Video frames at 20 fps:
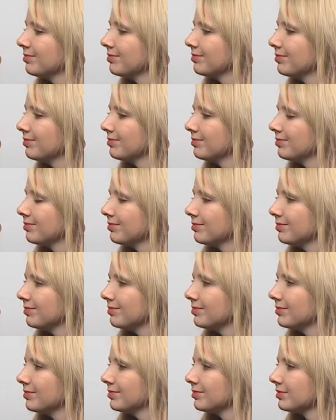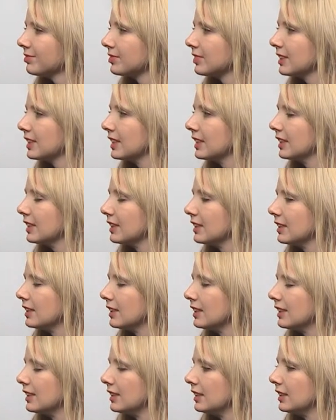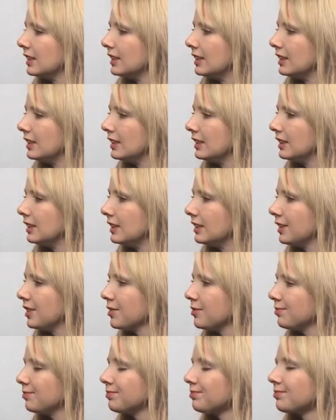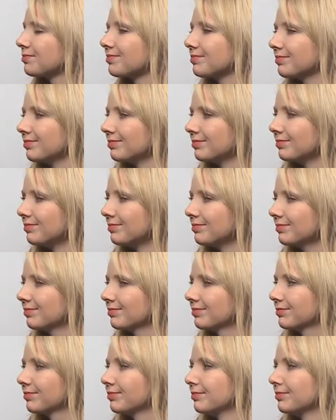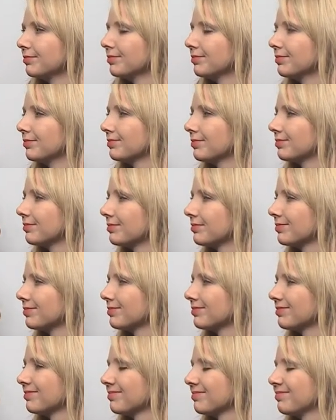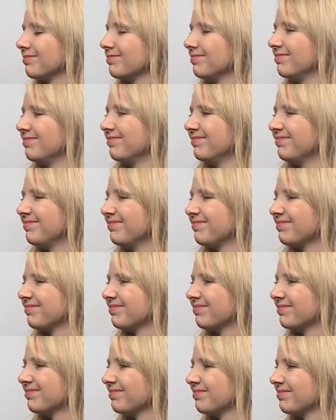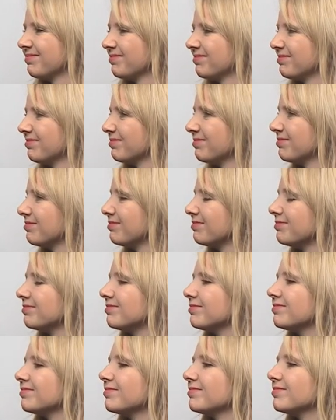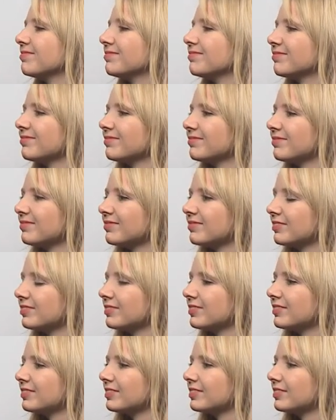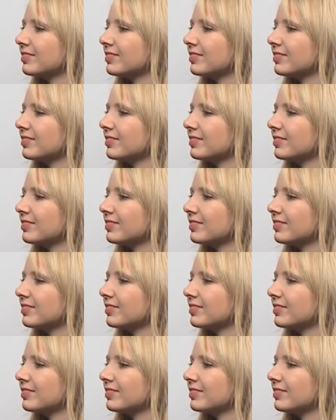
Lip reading: (silent)